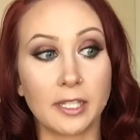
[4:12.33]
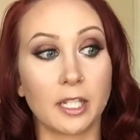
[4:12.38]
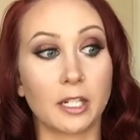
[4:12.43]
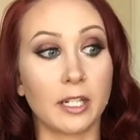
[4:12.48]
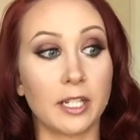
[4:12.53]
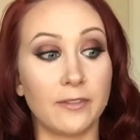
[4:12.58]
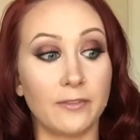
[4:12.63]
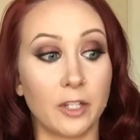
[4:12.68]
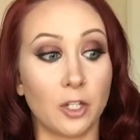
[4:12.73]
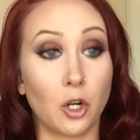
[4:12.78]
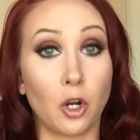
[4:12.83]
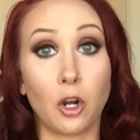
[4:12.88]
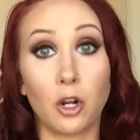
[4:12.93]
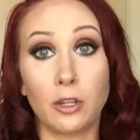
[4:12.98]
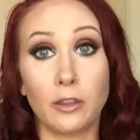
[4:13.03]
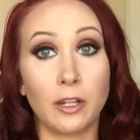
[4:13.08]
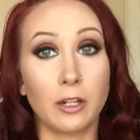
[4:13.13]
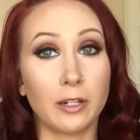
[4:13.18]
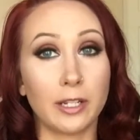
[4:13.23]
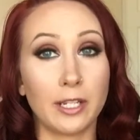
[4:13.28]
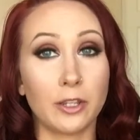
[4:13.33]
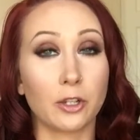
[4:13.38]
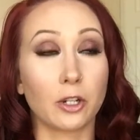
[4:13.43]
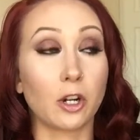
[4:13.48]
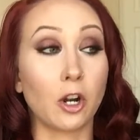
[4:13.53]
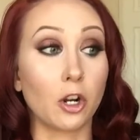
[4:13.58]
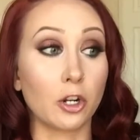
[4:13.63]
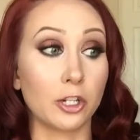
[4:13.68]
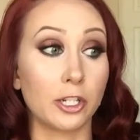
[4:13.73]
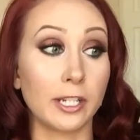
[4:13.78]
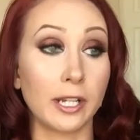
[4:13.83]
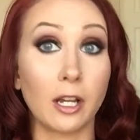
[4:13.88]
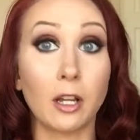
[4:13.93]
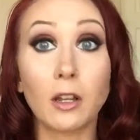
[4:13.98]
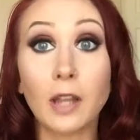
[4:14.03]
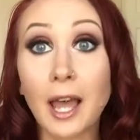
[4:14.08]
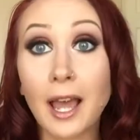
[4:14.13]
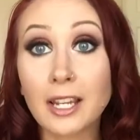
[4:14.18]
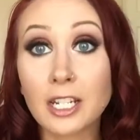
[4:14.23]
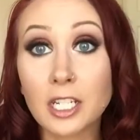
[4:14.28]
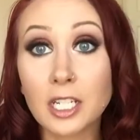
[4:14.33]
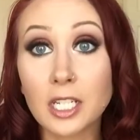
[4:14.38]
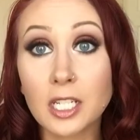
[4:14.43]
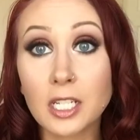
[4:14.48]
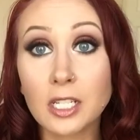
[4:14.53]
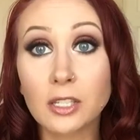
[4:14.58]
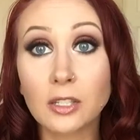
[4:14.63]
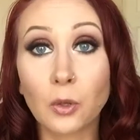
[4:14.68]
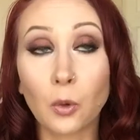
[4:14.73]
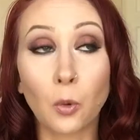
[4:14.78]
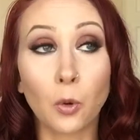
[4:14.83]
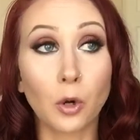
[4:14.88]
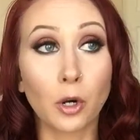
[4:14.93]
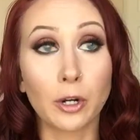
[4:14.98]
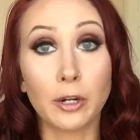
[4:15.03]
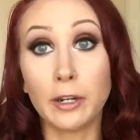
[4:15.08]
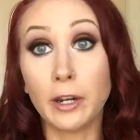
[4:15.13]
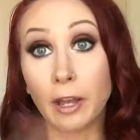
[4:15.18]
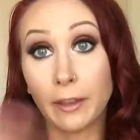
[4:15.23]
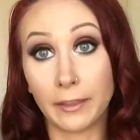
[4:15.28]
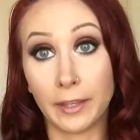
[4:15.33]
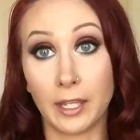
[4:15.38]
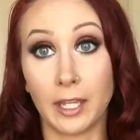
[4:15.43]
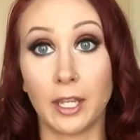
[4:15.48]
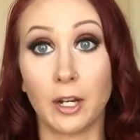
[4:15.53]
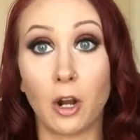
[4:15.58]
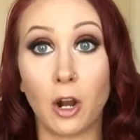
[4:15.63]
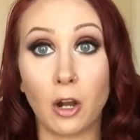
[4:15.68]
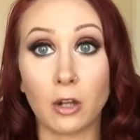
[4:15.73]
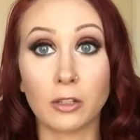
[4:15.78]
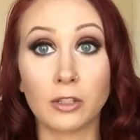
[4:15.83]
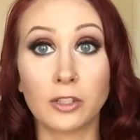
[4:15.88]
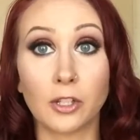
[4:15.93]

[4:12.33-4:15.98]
they're either Ardell lashes or nothing at all.